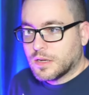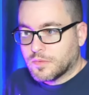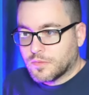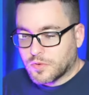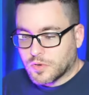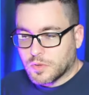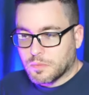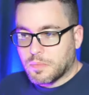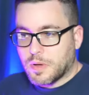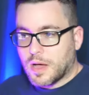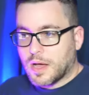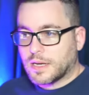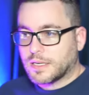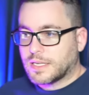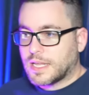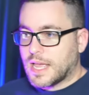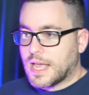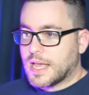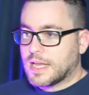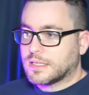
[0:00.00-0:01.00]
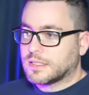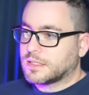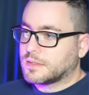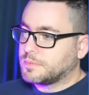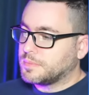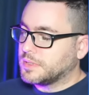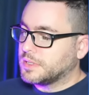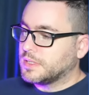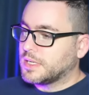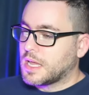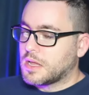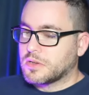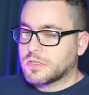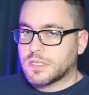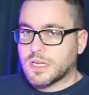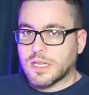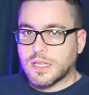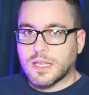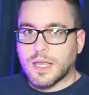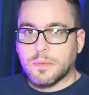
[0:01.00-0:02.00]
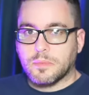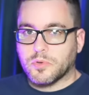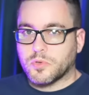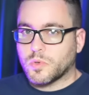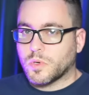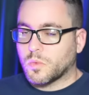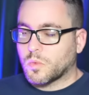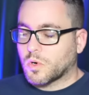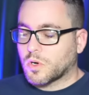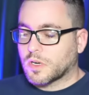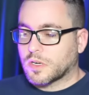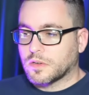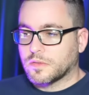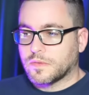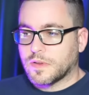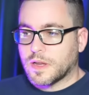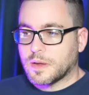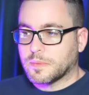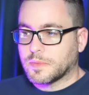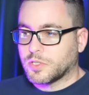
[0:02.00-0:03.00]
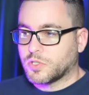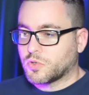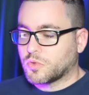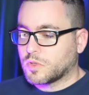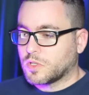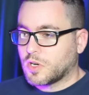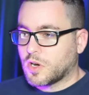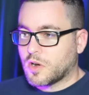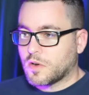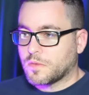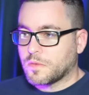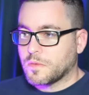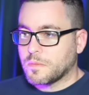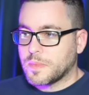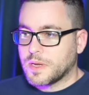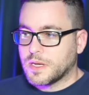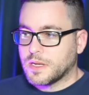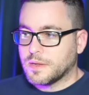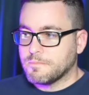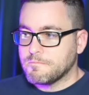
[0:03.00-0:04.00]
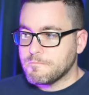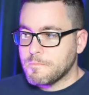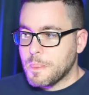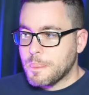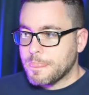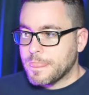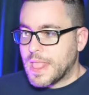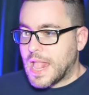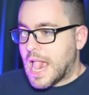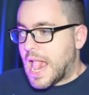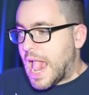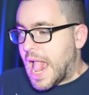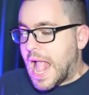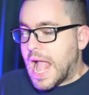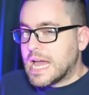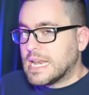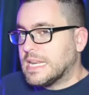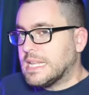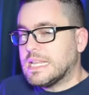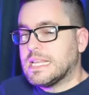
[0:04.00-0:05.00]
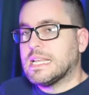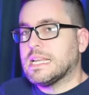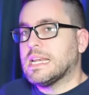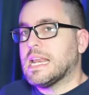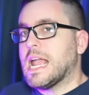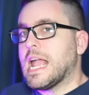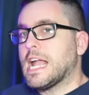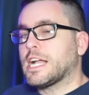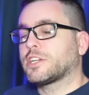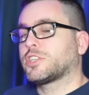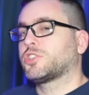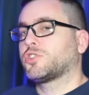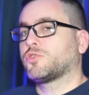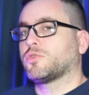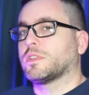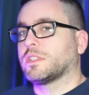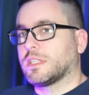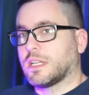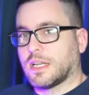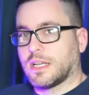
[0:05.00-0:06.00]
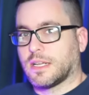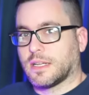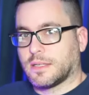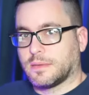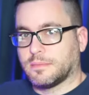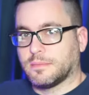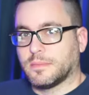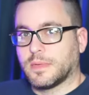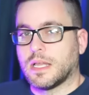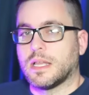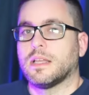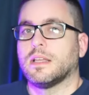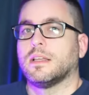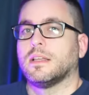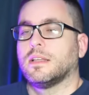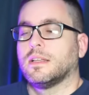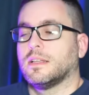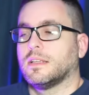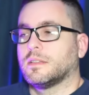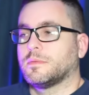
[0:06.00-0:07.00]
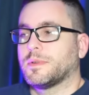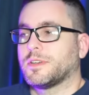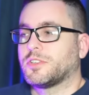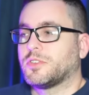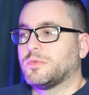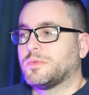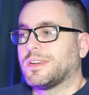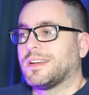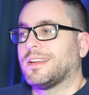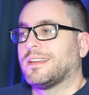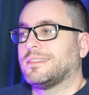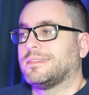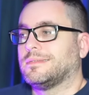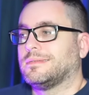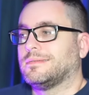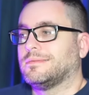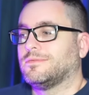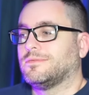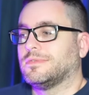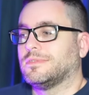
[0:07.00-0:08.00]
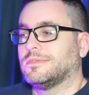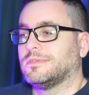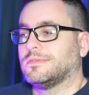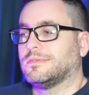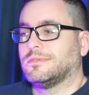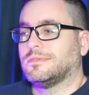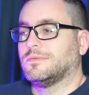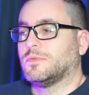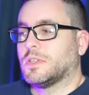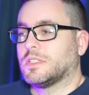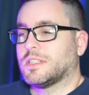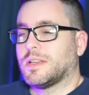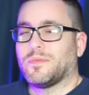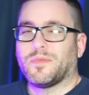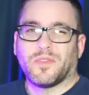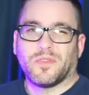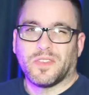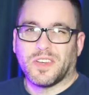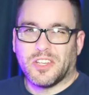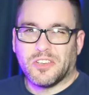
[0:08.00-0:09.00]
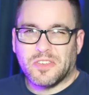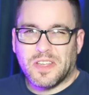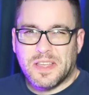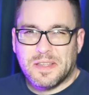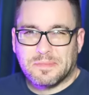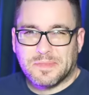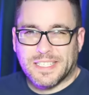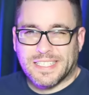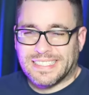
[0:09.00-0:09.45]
for the podcast, but outside that between work and family, it's really hard for me to add in extra time, especially when I want time for video games.